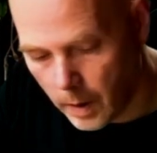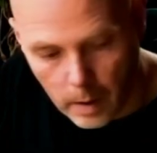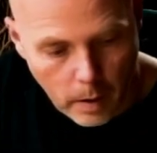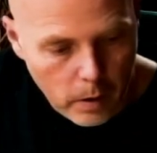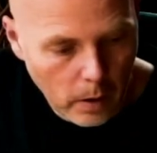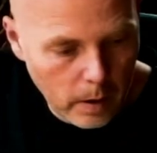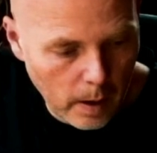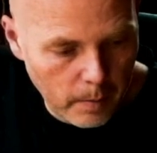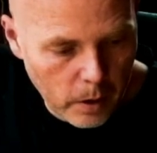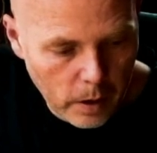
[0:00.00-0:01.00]
So yeah,
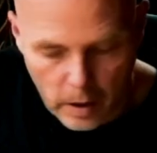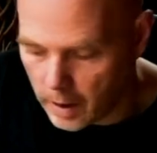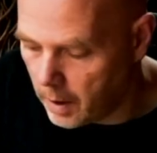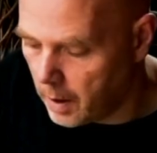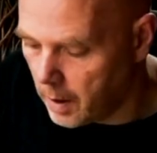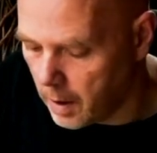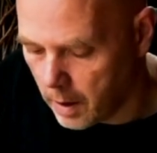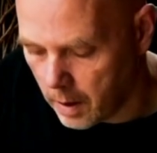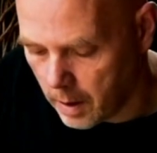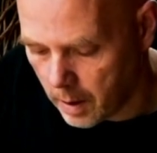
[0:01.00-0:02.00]
let me just see.
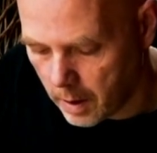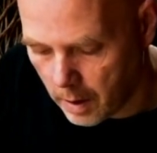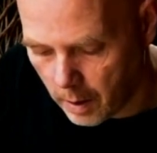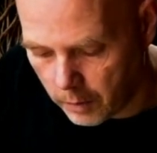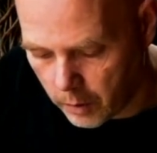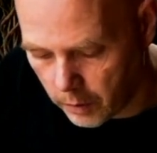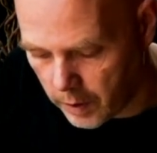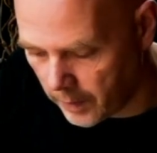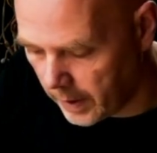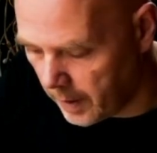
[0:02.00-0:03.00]
I'll record
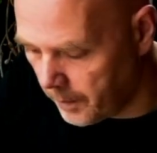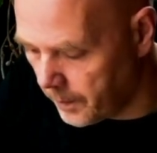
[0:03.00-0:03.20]
something in.